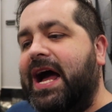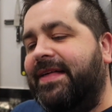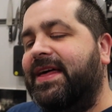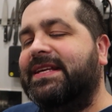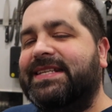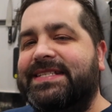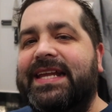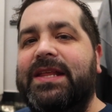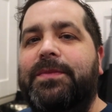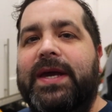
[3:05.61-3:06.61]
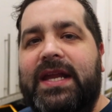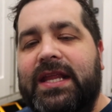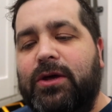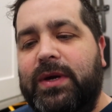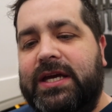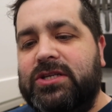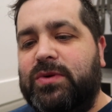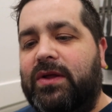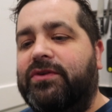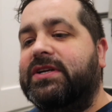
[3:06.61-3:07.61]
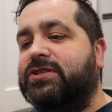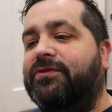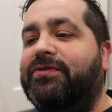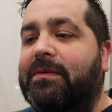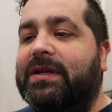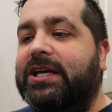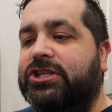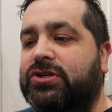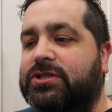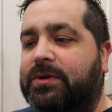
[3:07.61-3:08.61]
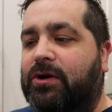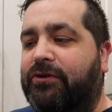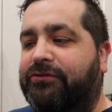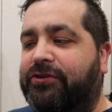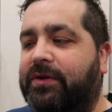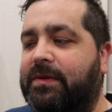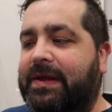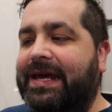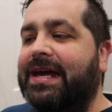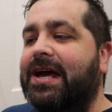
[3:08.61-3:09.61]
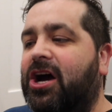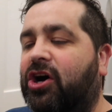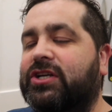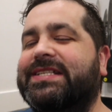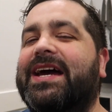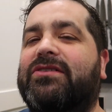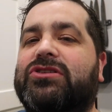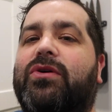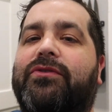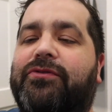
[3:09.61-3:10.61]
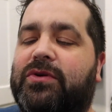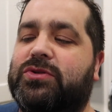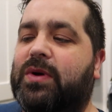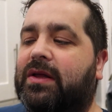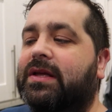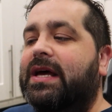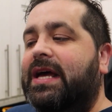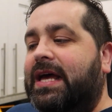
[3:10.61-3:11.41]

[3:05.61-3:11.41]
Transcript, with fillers: And then, as I said at the beginning of the week as well, there are some family issues that we're going through at the minute, or Sarah's going through as well.